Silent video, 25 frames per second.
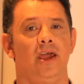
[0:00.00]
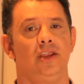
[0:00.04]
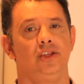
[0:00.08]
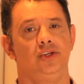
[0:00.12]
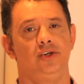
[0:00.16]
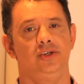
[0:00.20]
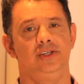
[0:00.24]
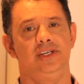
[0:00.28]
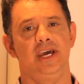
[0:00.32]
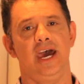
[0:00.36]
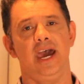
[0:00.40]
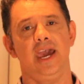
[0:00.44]

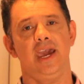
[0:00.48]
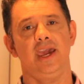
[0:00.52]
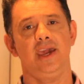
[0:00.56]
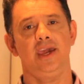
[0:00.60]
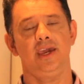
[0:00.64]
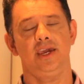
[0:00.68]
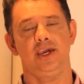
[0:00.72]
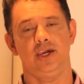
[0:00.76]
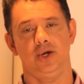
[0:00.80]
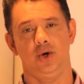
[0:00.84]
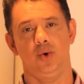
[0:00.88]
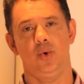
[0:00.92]

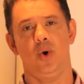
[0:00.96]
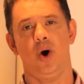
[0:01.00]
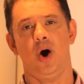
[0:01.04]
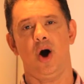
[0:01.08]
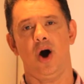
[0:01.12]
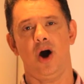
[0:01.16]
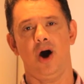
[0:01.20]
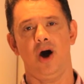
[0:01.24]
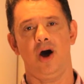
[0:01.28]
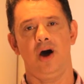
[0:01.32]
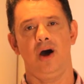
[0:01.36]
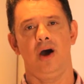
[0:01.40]
Today, you
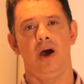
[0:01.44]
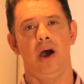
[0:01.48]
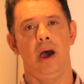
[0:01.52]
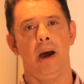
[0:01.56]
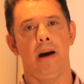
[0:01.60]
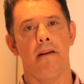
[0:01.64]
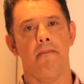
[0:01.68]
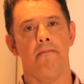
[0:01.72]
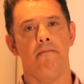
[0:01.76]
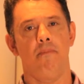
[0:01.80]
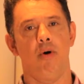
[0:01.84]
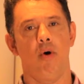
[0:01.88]
are
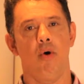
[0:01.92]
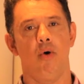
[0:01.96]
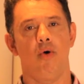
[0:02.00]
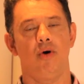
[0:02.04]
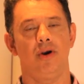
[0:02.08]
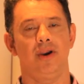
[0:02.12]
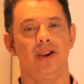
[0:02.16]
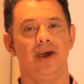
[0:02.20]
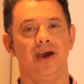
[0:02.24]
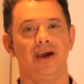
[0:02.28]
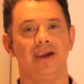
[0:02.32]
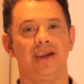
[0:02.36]

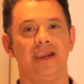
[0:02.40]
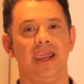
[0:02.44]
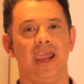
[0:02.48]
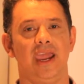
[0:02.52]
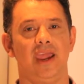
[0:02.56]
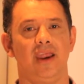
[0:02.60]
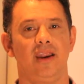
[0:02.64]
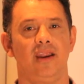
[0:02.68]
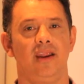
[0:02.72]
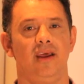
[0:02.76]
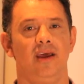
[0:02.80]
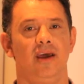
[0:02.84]
born
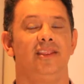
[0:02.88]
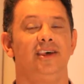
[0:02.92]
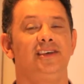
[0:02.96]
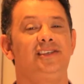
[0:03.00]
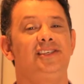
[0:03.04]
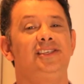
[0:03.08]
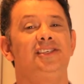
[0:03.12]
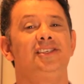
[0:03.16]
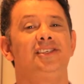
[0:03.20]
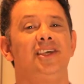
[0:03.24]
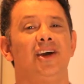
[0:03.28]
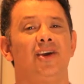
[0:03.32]
again.
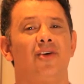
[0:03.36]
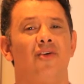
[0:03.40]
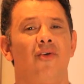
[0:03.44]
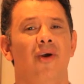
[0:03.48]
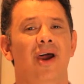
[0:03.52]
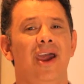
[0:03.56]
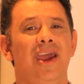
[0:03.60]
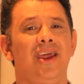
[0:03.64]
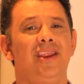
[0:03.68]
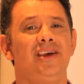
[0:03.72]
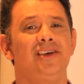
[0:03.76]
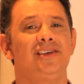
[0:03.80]
This is the
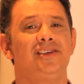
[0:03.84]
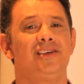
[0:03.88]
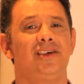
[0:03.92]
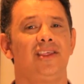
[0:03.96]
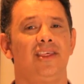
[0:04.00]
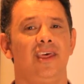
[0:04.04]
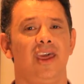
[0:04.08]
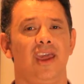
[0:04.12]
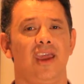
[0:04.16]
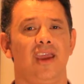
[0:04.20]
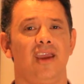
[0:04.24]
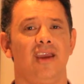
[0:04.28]
greatest
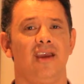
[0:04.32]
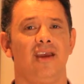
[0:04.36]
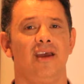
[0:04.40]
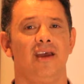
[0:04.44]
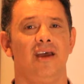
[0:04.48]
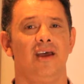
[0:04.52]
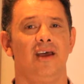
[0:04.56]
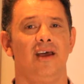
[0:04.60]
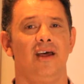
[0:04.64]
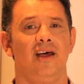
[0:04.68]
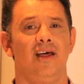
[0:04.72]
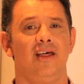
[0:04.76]
thing
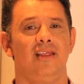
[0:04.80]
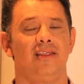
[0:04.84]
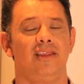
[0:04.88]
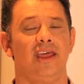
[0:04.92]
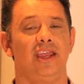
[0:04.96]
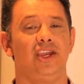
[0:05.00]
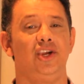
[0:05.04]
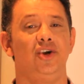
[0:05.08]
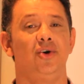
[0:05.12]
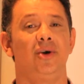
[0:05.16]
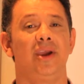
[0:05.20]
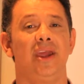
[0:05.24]

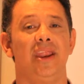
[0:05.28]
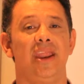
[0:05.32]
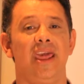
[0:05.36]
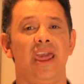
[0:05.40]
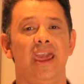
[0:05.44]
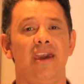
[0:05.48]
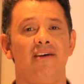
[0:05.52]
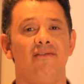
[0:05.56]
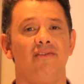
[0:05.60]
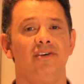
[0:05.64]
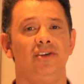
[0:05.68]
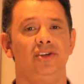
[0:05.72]
that you
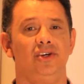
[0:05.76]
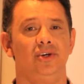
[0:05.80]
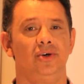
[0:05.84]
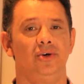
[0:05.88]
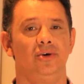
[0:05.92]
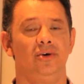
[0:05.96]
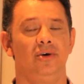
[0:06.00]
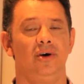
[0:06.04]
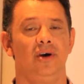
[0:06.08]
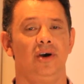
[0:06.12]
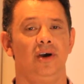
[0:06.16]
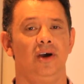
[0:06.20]
can ever
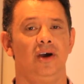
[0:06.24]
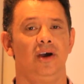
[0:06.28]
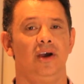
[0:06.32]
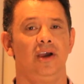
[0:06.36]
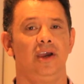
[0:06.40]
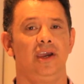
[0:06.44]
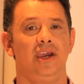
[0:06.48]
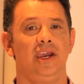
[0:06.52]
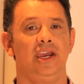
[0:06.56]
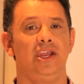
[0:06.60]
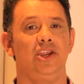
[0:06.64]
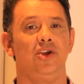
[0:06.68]
do
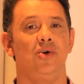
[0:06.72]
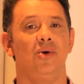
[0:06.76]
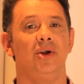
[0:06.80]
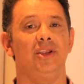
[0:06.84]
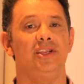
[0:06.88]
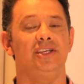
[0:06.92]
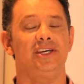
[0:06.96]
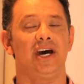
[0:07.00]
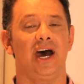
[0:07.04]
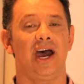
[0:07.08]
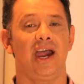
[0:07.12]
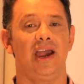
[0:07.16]
in your
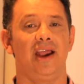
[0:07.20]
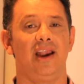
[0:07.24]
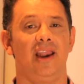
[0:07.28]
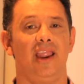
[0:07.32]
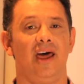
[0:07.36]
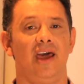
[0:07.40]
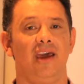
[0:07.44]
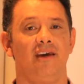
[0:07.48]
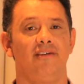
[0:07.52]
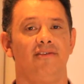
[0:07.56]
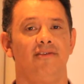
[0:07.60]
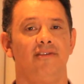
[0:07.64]
entire
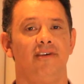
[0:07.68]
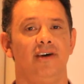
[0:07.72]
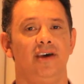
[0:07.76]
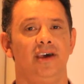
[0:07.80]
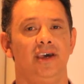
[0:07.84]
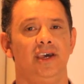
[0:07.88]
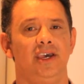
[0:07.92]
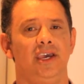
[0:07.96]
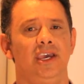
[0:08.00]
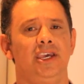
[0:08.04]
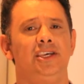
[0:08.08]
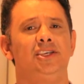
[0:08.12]
life,
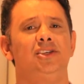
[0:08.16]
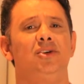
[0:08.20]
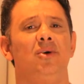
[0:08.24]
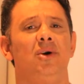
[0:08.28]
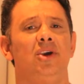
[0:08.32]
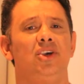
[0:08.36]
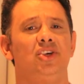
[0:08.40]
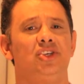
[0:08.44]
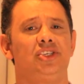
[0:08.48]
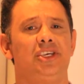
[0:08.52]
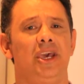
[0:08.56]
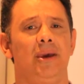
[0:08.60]
is to
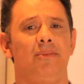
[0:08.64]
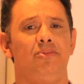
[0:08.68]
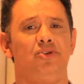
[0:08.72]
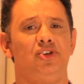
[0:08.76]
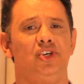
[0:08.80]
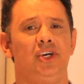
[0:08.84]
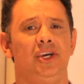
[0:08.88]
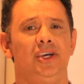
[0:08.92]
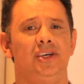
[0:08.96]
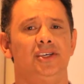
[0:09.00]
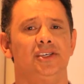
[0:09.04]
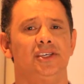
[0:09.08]
accept
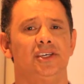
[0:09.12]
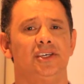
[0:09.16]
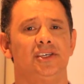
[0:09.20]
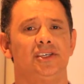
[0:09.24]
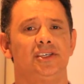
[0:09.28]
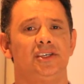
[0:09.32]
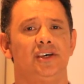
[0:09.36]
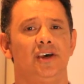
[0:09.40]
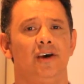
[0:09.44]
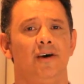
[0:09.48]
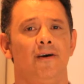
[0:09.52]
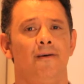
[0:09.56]

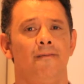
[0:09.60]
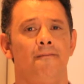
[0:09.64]
Jesus.